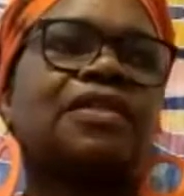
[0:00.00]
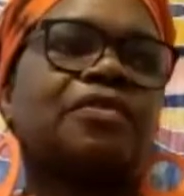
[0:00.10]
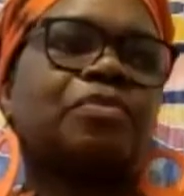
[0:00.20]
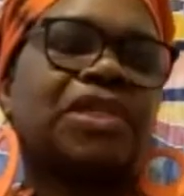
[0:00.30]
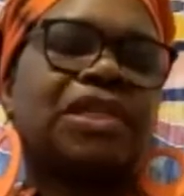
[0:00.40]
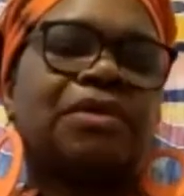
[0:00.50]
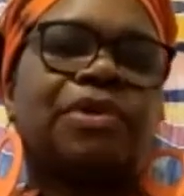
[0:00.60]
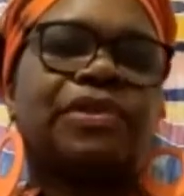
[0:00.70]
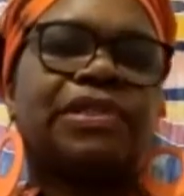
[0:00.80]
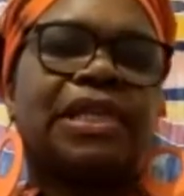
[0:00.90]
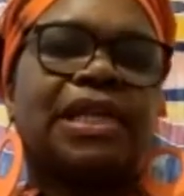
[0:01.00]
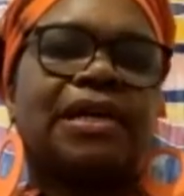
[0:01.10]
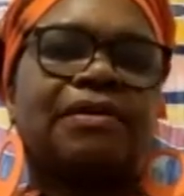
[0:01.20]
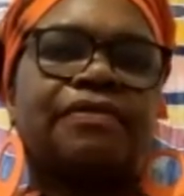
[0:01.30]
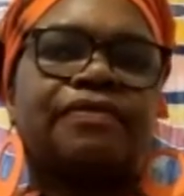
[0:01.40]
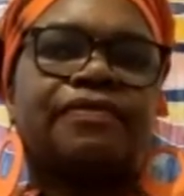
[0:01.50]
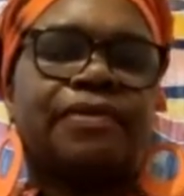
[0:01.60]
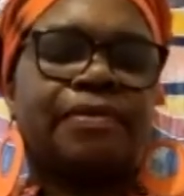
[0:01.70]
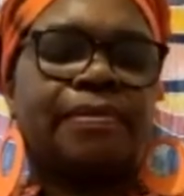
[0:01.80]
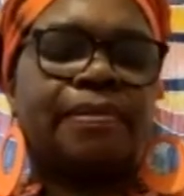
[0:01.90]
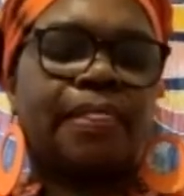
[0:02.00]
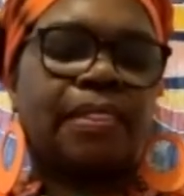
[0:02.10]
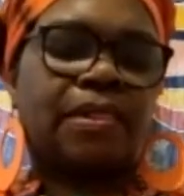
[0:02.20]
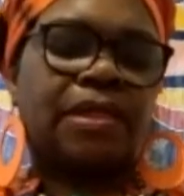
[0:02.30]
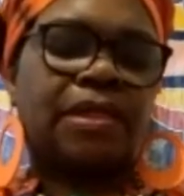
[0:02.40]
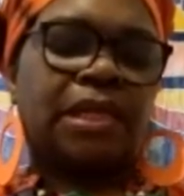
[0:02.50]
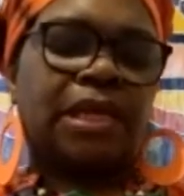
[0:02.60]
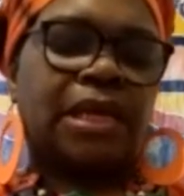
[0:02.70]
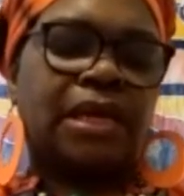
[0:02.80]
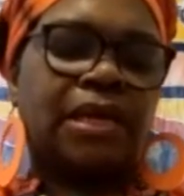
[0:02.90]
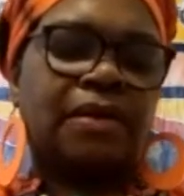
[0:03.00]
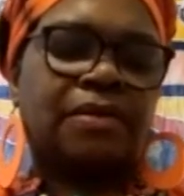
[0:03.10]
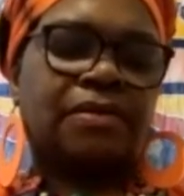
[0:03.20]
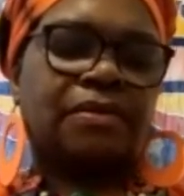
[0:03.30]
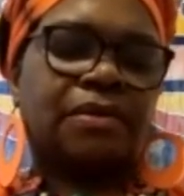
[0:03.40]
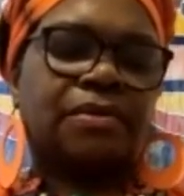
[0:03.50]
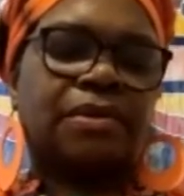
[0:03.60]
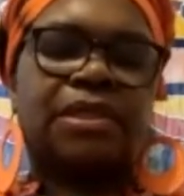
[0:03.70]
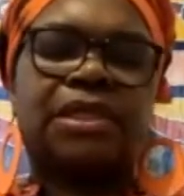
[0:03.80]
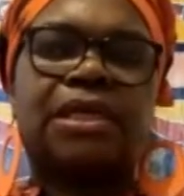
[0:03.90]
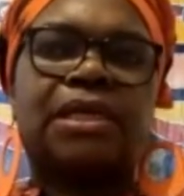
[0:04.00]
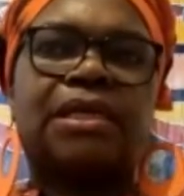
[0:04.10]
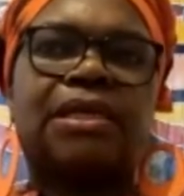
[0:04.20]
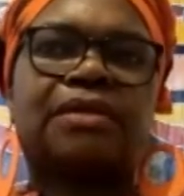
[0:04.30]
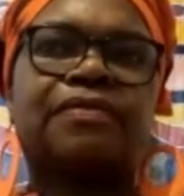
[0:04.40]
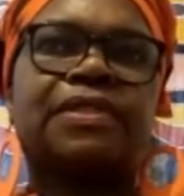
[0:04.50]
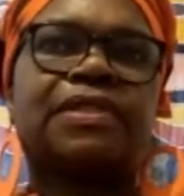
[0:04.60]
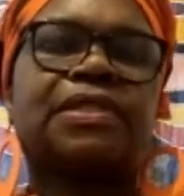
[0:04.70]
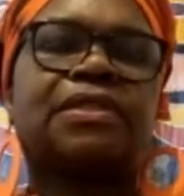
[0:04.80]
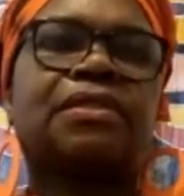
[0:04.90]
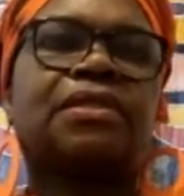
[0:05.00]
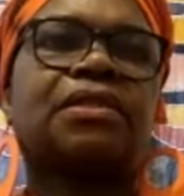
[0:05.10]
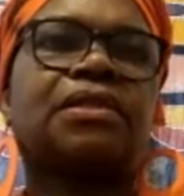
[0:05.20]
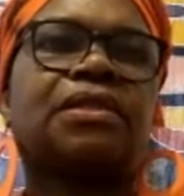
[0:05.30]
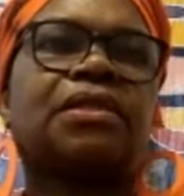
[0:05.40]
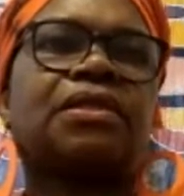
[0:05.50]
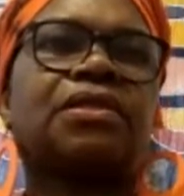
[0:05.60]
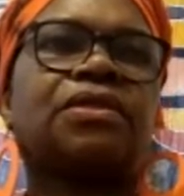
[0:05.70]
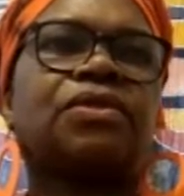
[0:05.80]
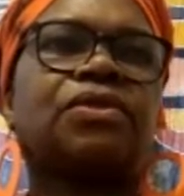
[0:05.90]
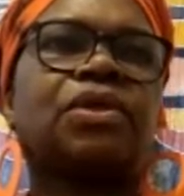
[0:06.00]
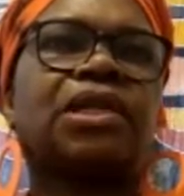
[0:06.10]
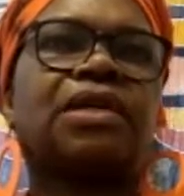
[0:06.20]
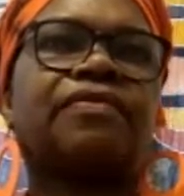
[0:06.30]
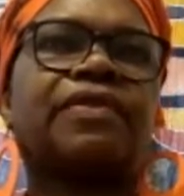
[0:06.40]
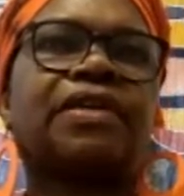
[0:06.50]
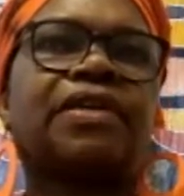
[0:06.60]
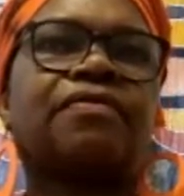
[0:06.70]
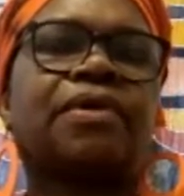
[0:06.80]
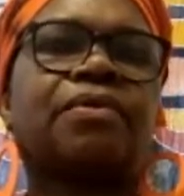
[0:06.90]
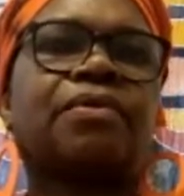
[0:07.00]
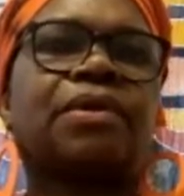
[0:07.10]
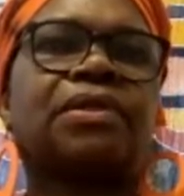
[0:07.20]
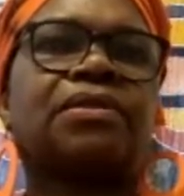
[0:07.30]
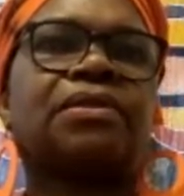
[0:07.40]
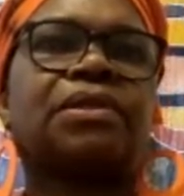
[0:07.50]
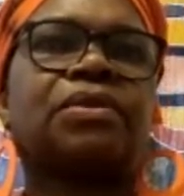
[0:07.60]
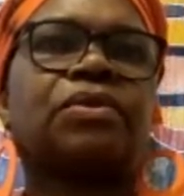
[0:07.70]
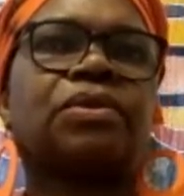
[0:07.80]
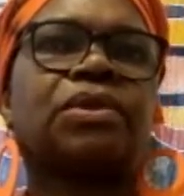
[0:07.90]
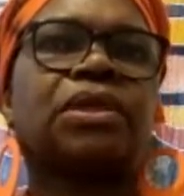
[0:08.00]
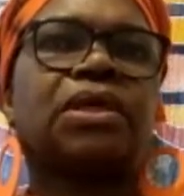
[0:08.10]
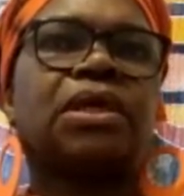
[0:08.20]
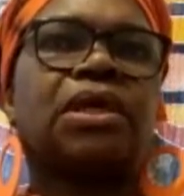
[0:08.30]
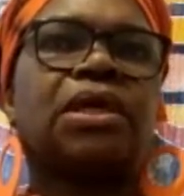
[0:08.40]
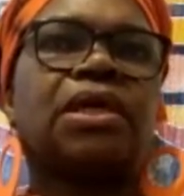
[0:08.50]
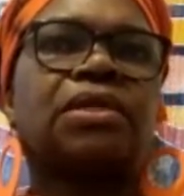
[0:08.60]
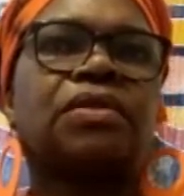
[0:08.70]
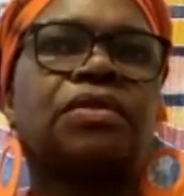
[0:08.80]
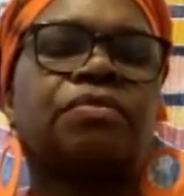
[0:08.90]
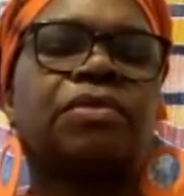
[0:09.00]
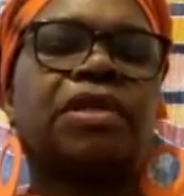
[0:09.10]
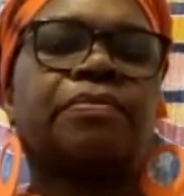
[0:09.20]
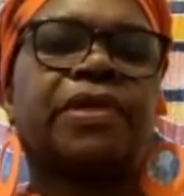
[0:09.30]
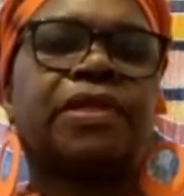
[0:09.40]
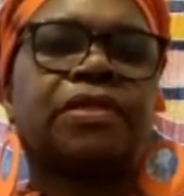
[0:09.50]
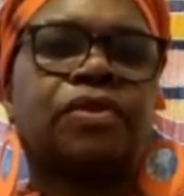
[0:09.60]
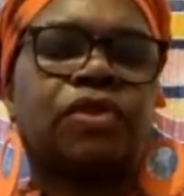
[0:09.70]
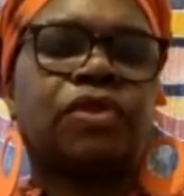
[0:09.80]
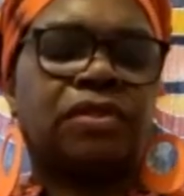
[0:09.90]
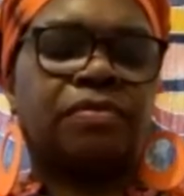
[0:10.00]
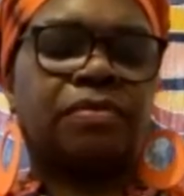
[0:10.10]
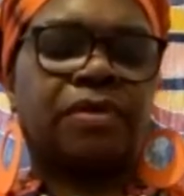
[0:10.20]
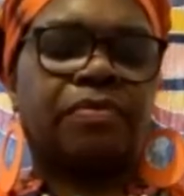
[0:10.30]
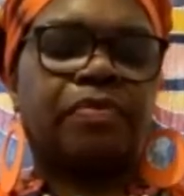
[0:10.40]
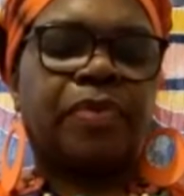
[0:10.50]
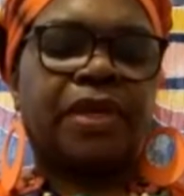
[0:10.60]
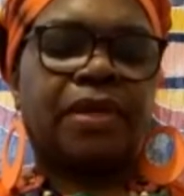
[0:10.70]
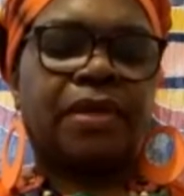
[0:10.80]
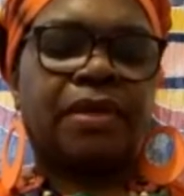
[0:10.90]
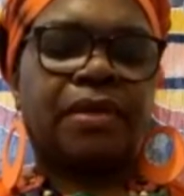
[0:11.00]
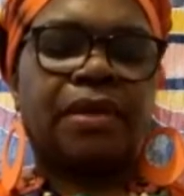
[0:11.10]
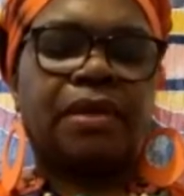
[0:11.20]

speak about love. I know we think love is, you love everyone. As human beings, we shouldn't be making